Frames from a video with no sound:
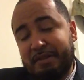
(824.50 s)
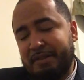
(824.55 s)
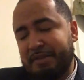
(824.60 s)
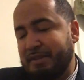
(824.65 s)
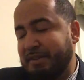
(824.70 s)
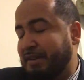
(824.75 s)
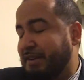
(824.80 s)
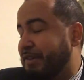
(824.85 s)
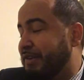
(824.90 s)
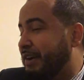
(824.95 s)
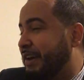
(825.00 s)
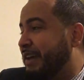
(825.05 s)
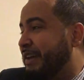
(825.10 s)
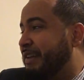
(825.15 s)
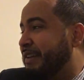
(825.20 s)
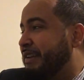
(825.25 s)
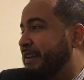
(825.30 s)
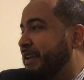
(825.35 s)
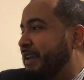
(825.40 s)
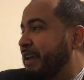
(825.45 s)
you know
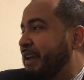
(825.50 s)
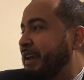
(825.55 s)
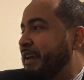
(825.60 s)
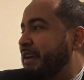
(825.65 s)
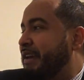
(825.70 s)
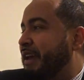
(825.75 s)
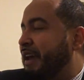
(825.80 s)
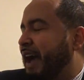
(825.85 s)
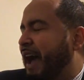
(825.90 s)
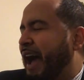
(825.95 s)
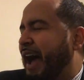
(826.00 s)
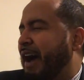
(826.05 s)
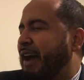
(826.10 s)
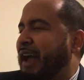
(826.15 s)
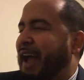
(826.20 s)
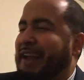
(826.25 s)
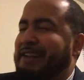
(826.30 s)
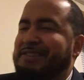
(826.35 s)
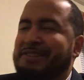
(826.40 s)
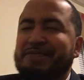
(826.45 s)
and I,
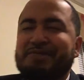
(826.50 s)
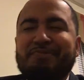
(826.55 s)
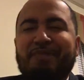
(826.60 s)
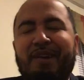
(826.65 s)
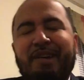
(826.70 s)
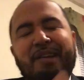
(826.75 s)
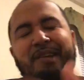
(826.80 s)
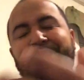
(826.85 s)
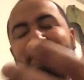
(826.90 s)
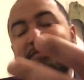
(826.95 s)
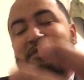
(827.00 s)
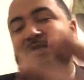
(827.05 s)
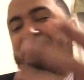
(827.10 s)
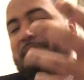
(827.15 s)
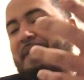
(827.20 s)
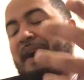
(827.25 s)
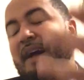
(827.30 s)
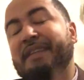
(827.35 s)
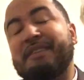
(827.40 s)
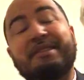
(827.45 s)
I just want you to
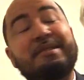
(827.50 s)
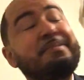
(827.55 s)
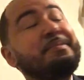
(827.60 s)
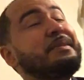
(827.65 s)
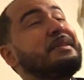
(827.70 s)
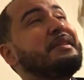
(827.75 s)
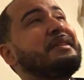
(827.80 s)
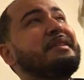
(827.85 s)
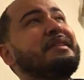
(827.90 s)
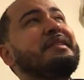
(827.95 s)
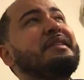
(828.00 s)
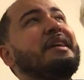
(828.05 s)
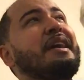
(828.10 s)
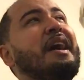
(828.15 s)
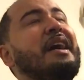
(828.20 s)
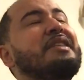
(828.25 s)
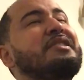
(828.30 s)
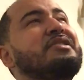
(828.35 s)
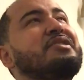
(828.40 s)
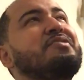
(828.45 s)
respond to me.
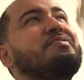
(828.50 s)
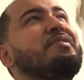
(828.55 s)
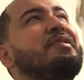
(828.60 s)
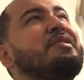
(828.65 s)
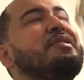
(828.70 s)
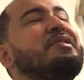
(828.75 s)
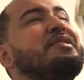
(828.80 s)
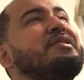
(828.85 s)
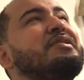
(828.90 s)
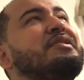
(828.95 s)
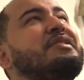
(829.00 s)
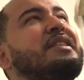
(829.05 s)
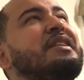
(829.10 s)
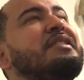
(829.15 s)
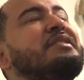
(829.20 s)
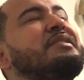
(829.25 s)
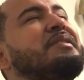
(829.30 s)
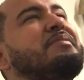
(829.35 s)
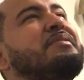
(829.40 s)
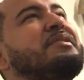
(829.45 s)
I just want you to
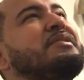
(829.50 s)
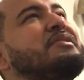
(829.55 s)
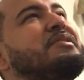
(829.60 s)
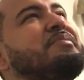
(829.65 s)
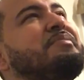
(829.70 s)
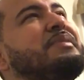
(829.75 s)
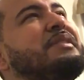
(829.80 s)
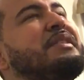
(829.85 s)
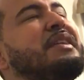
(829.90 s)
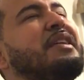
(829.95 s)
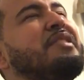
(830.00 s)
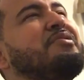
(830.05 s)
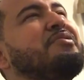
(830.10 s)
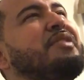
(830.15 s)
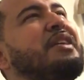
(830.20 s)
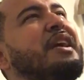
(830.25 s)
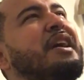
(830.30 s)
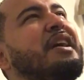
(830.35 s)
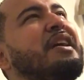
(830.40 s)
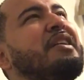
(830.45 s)
say something to me that you
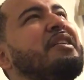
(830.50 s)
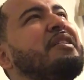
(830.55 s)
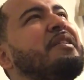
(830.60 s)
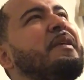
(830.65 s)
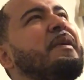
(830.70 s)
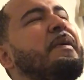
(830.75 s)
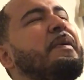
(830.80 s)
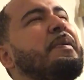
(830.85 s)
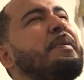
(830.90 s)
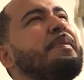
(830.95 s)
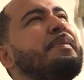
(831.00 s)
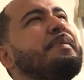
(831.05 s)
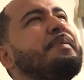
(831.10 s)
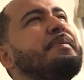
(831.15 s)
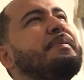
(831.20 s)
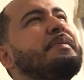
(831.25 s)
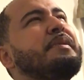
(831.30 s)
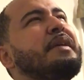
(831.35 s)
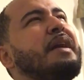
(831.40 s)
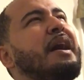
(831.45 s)
care.
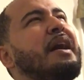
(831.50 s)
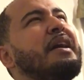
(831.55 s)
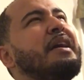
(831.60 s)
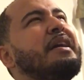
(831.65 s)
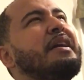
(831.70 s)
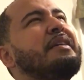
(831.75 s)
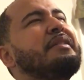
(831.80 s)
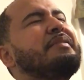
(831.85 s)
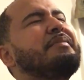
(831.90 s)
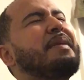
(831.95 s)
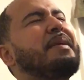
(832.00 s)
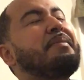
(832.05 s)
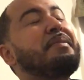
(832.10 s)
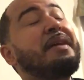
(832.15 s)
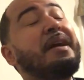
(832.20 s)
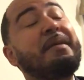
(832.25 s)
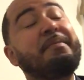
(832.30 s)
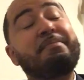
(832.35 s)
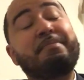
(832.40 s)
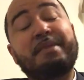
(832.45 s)

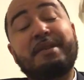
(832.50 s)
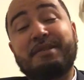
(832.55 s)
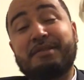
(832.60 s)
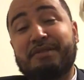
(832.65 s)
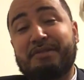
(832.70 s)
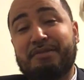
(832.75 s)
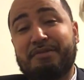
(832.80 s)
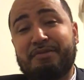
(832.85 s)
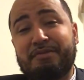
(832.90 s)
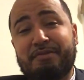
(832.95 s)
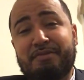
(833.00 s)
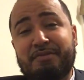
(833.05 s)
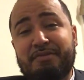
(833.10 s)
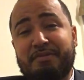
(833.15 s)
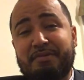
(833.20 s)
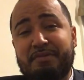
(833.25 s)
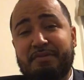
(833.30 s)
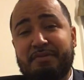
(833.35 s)
Baby, I miss you.